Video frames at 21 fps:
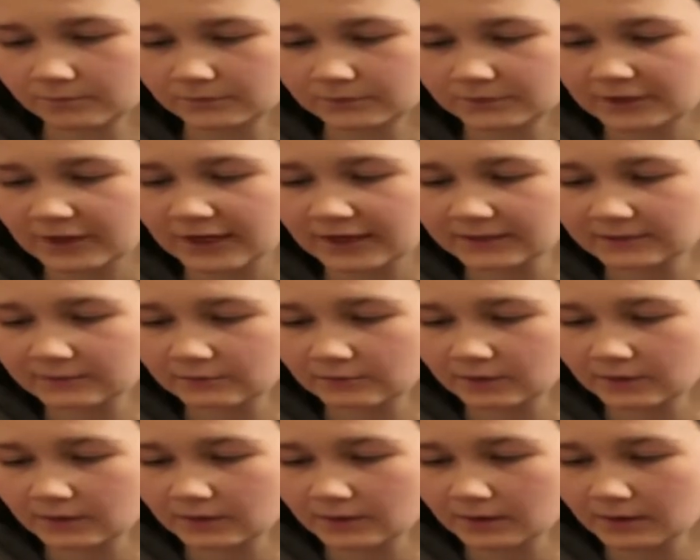Then
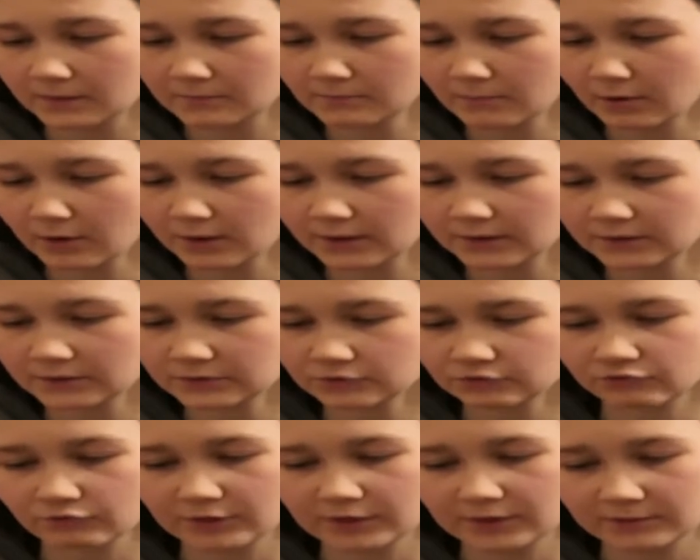Hermione
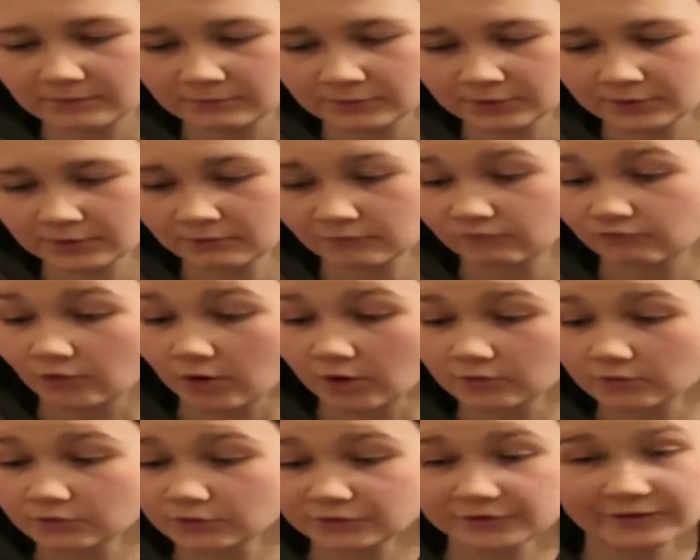screamed.
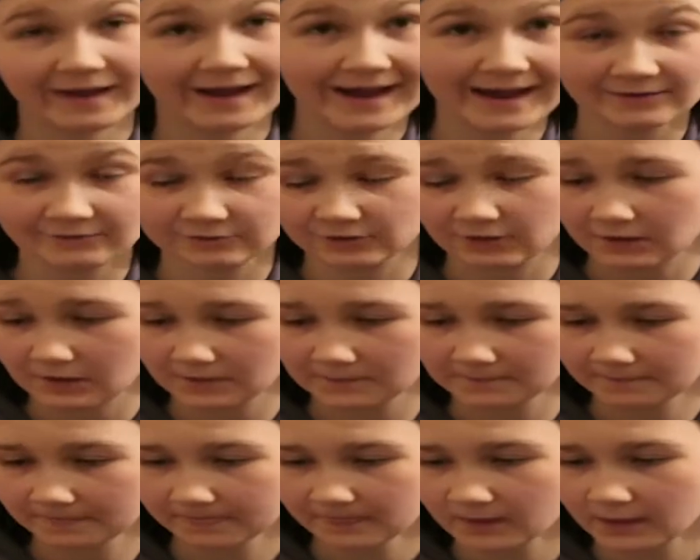Ron couldn't handle it.
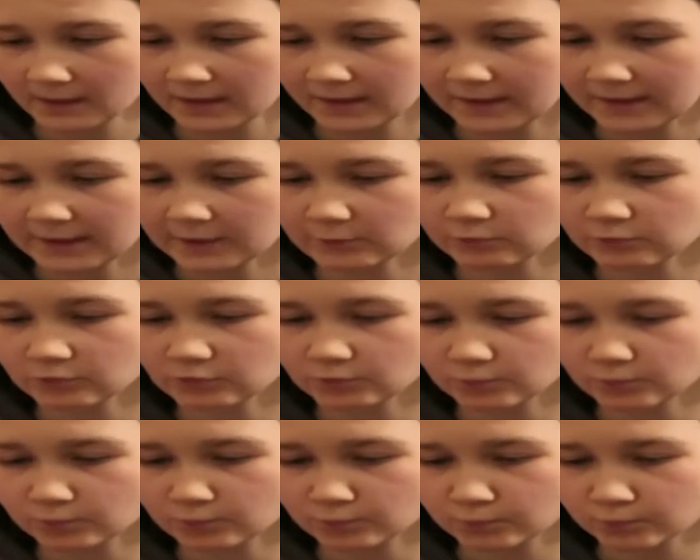He was
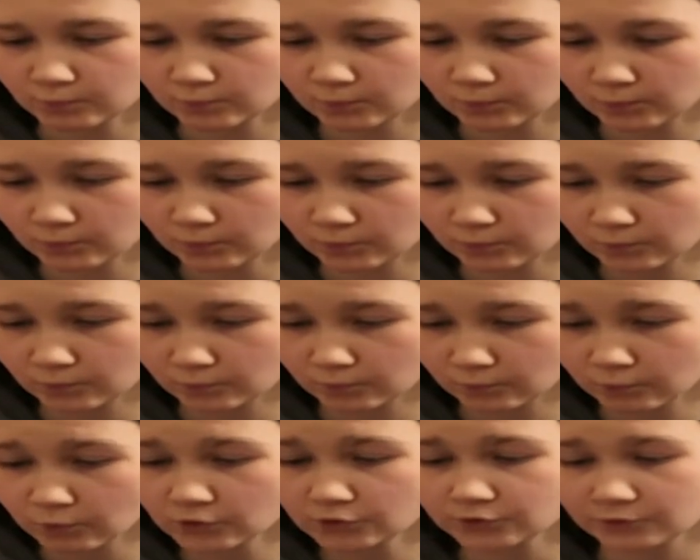
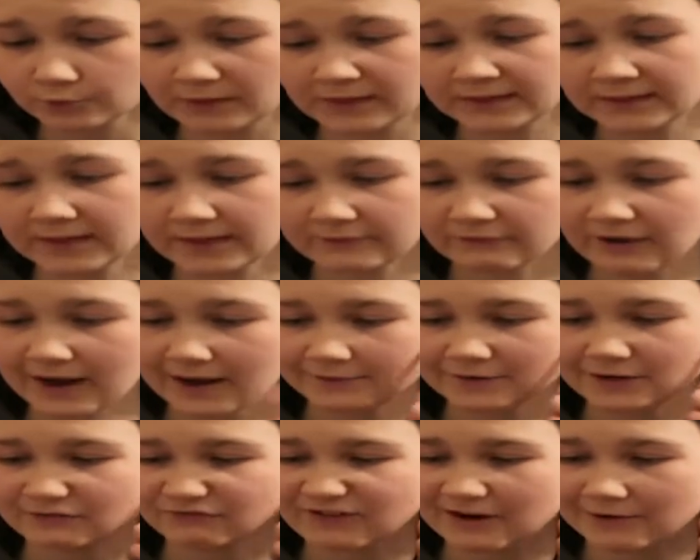wondering if
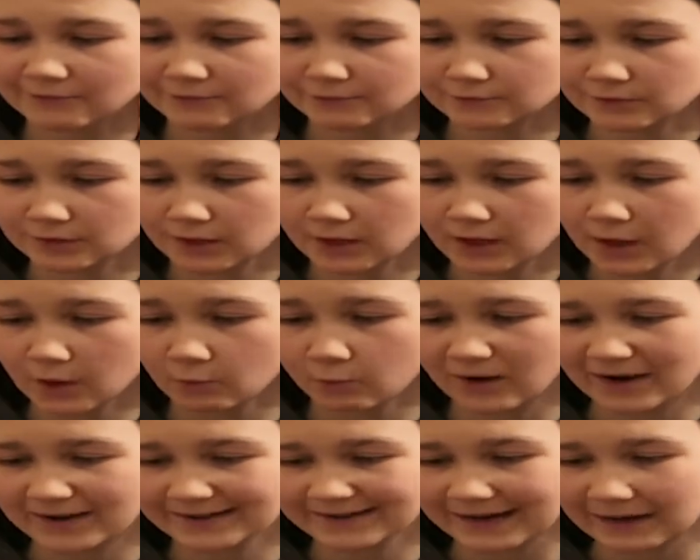Harry found a
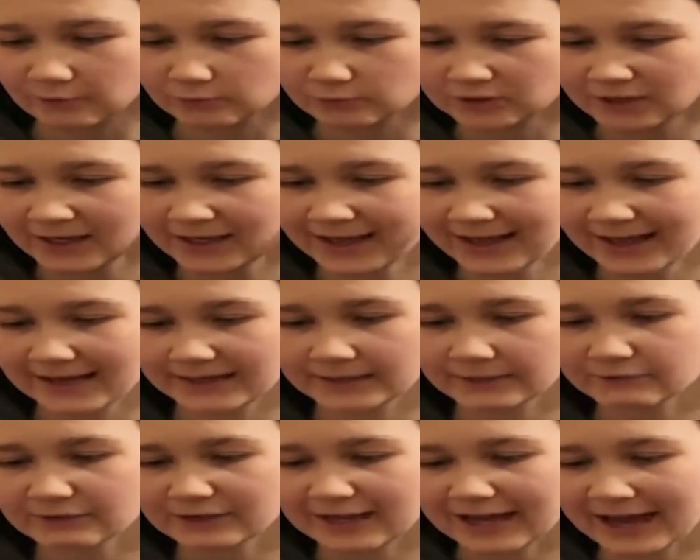way out, and
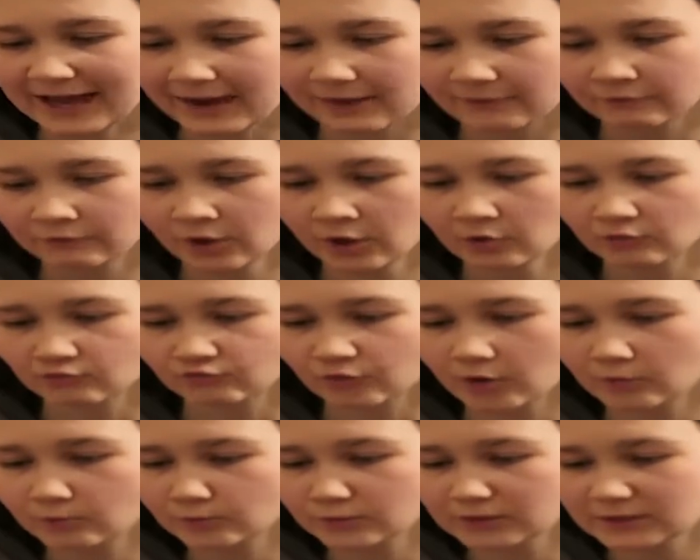if he have,
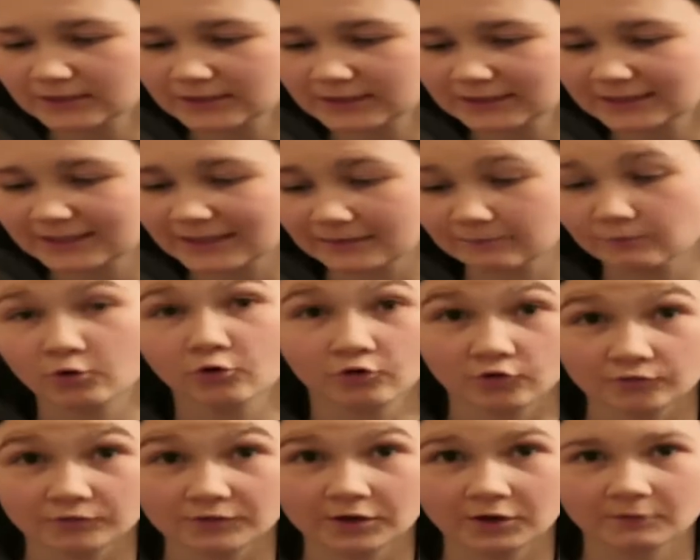Ron would need him
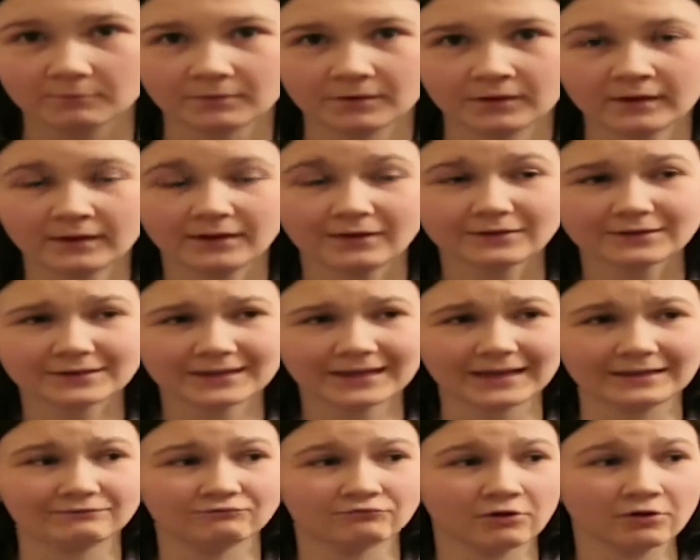hurry up.
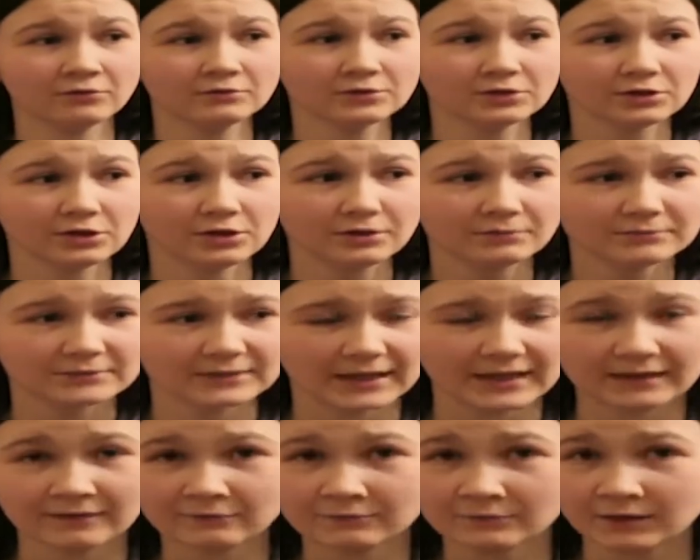Okay, Ron, calm
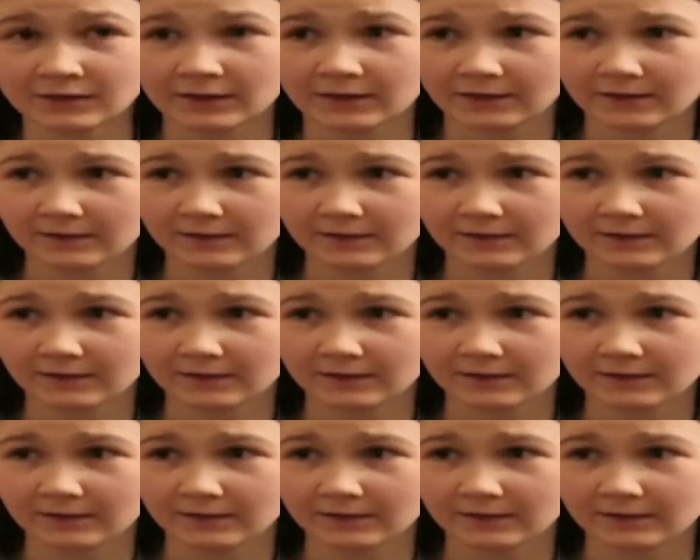down.